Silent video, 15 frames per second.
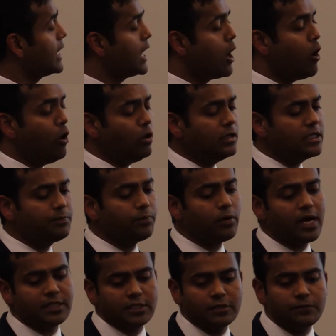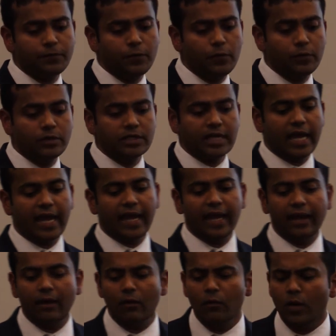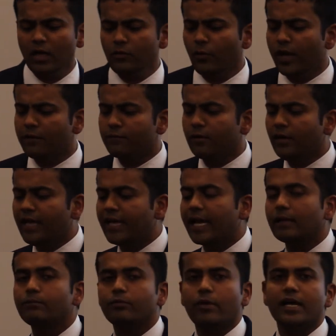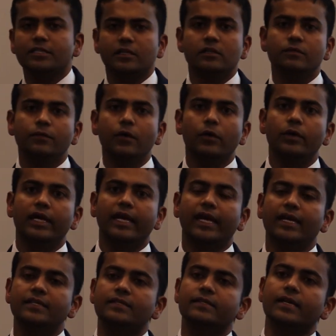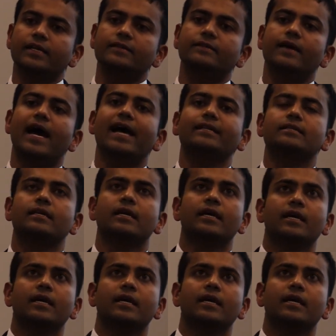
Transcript: All these processed foods, one way of looking at processed food is that